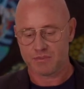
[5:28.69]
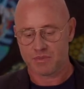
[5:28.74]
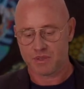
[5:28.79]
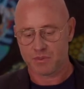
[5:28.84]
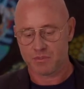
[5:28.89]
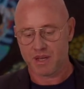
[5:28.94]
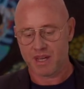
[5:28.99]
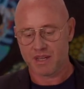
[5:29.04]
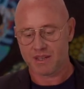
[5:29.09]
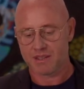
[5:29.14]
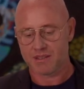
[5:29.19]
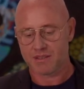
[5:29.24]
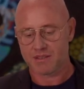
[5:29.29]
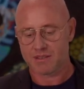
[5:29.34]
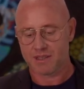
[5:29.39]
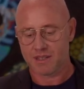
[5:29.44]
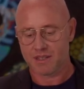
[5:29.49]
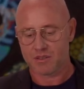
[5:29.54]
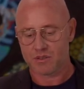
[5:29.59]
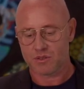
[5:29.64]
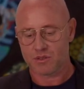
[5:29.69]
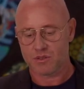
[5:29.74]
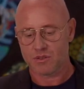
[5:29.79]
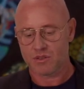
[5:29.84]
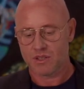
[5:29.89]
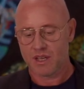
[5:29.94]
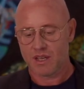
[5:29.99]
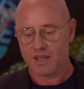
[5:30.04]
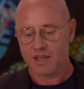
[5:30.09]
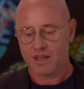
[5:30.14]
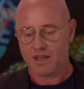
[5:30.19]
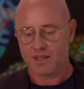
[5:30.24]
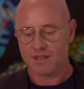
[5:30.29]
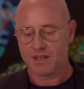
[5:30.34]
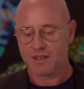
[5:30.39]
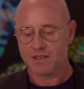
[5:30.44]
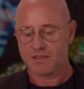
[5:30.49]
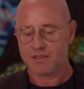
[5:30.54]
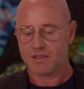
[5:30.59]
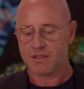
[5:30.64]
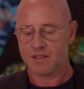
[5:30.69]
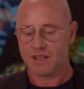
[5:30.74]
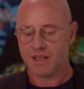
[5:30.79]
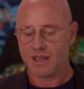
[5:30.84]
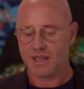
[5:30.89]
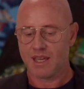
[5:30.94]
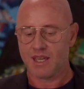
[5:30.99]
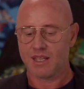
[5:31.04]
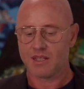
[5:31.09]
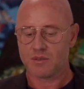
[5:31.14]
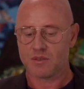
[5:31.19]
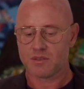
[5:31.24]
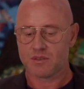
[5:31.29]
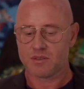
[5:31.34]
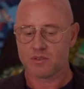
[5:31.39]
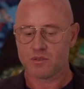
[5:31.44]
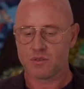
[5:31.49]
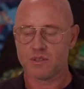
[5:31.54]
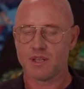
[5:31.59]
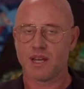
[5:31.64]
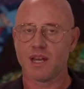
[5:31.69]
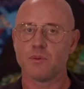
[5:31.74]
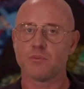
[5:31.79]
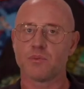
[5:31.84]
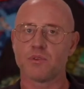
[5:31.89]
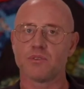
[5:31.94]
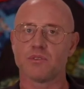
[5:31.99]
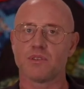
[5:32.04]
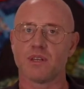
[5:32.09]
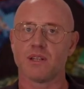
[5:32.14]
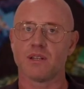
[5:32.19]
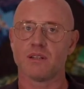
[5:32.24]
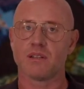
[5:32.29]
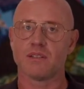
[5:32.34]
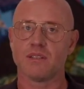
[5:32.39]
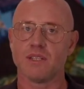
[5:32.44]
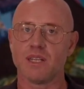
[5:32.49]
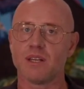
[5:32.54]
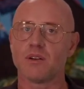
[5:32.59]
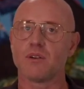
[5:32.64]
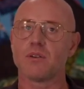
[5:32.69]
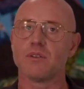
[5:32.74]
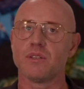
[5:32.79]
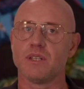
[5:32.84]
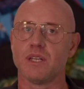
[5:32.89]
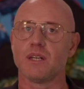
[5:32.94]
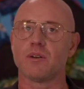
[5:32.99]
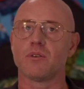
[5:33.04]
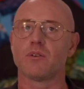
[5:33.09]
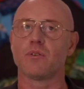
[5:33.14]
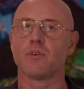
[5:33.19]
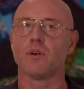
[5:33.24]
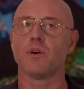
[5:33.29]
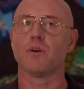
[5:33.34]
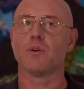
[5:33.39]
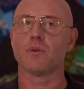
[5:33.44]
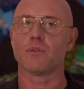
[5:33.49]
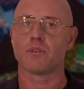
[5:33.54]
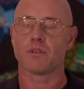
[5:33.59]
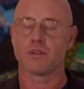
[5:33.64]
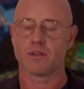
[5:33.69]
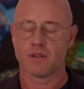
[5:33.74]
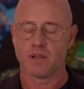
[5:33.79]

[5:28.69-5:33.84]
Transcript: the banking sectors, and that's an 8 to 9% year-on-year growth.